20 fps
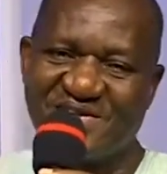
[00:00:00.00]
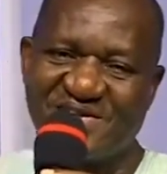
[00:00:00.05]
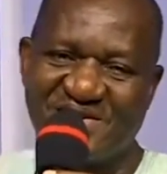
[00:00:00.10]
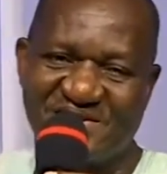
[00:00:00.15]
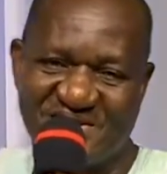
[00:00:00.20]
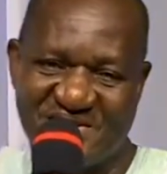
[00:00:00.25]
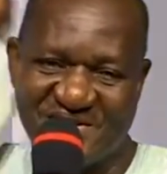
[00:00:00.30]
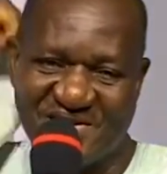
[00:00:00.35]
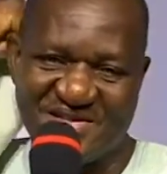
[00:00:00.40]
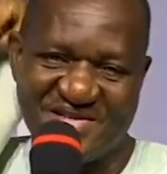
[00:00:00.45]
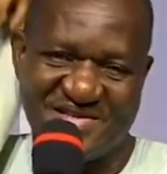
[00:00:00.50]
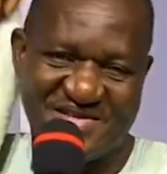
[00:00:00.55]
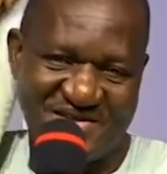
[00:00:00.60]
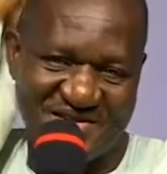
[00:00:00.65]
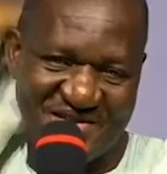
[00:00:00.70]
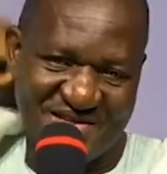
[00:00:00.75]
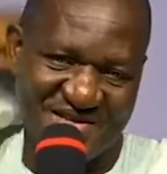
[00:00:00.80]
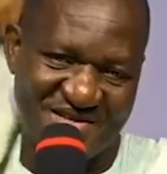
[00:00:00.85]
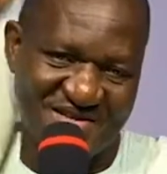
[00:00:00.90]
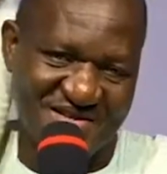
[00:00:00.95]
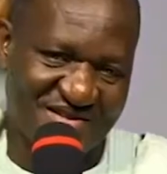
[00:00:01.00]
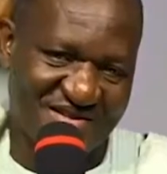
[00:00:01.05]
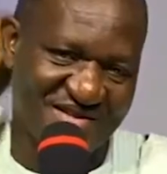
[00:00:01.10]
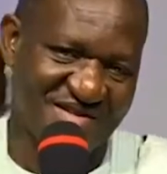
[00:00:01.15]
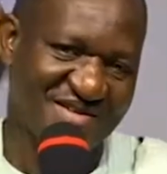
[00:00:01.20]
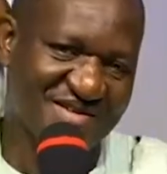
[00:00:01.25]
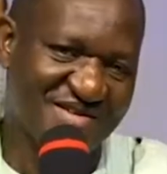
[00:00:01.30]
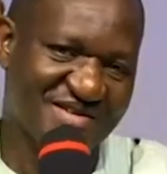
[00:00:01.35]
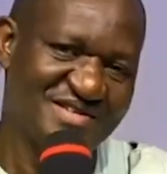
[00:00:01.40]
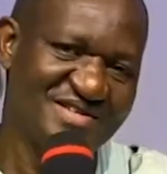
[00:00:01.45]
in the
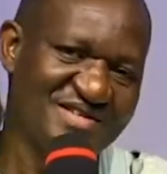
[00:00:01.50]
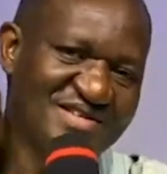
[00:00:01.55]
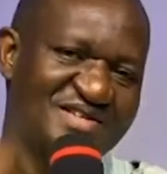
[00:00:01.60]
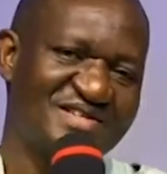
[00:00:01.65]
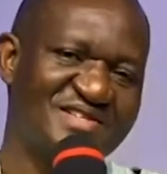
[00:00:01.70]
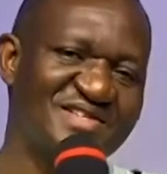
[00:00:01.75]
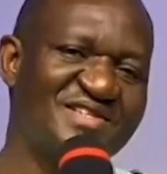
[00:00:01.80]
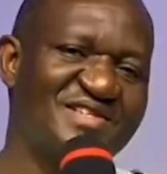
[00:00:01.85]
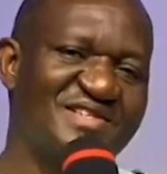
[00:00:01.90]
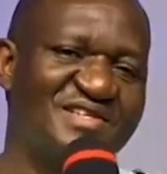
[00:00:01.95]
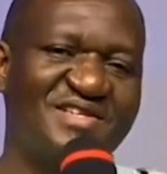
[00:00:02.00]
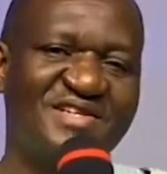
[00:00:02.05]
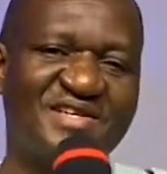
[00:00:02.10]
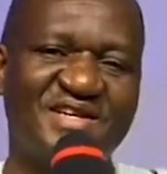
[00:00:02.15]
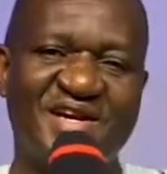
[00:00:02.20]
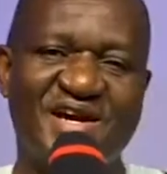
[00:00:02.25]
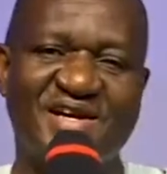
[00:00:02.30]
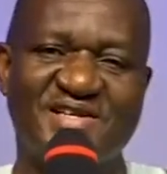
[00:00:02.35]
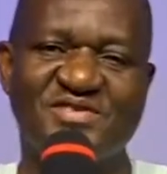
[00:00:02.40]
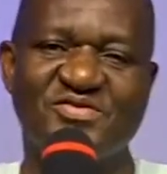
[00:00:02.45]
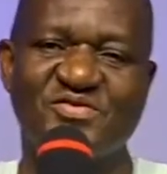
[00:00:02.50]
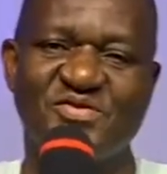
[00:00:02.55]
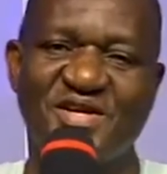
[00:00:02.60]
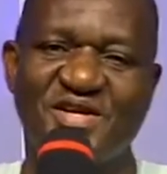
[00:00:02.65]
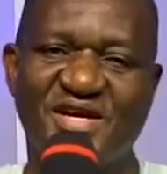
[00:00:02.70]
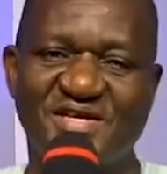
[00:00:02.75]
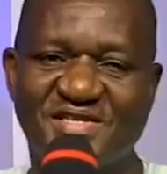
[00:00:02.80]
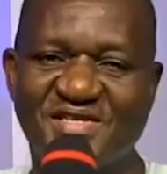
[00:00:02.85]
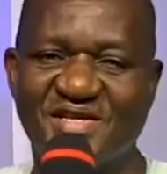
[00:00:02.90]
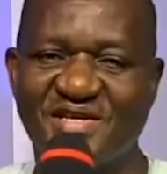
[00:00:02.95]
season that we
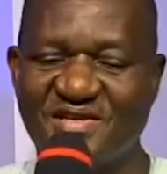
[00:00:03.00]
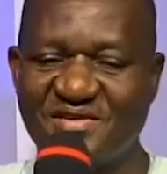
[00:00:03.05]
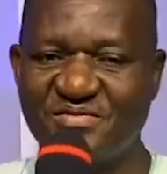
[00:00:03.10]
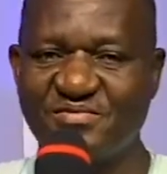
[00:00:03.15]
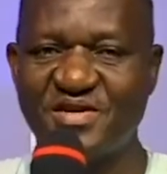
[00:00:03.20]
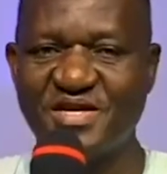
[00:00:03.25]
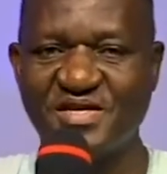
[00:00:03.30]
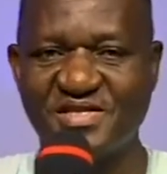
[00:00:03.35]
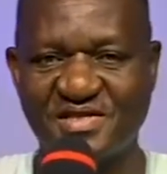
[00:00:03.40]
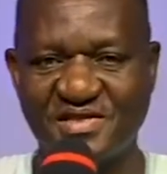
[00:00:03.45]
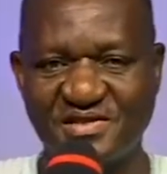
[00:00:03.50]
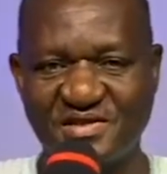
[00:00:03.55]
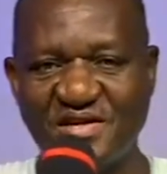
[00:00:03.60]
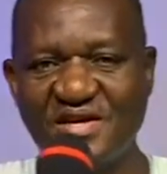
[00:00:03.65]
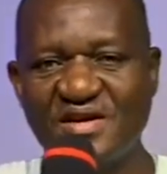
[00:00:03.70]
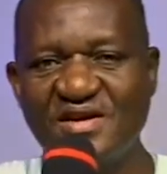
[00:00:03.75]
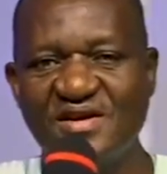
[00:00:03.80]
are celebrating.